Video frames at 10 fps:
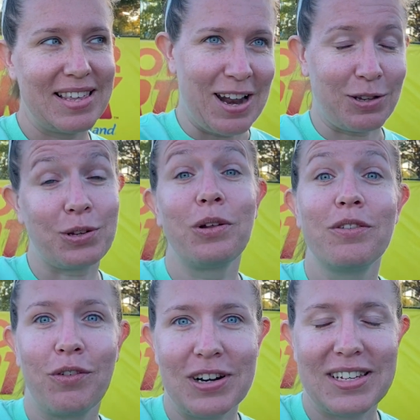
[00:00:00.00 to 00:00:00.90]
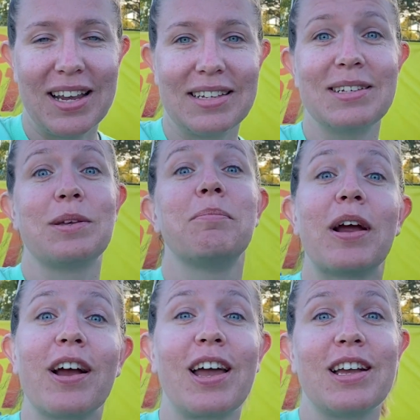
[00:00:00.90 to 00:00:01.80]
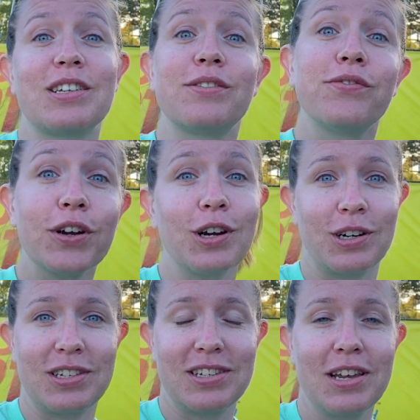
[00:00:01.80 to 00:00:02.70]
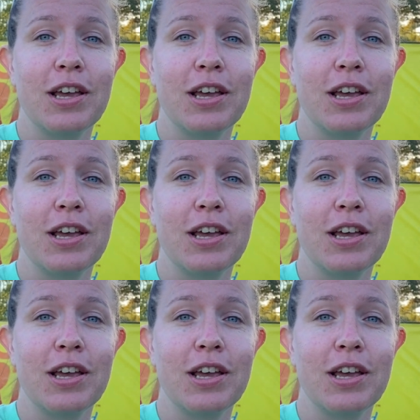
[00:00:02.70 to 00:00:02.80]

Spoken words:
Now, Solar Vortex is America's first